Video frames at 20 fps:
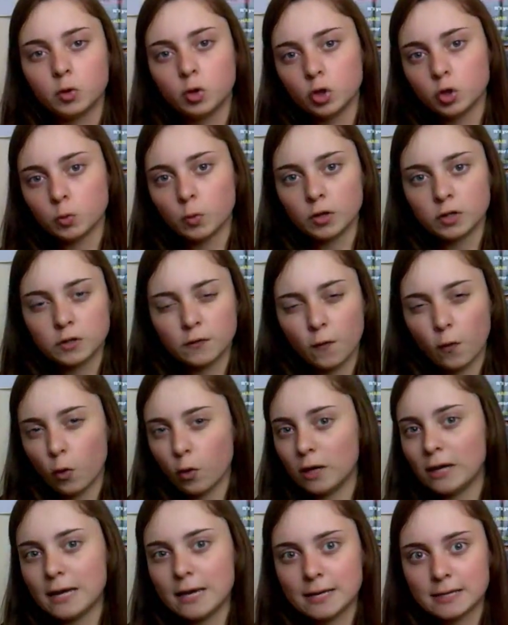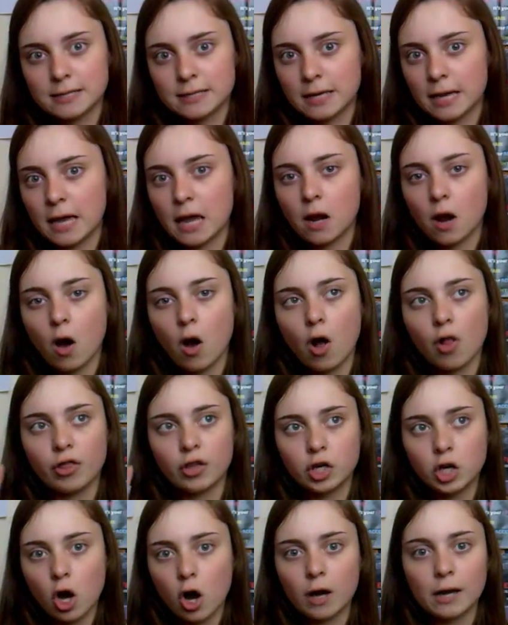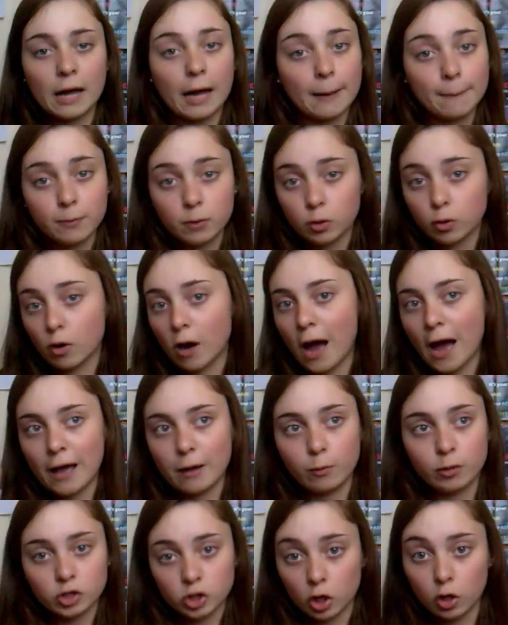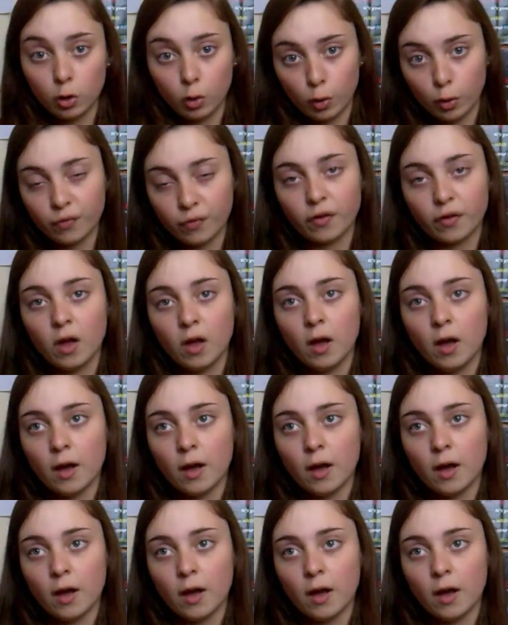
Good ones for oilier skin are the Garnier Pure A, which I love.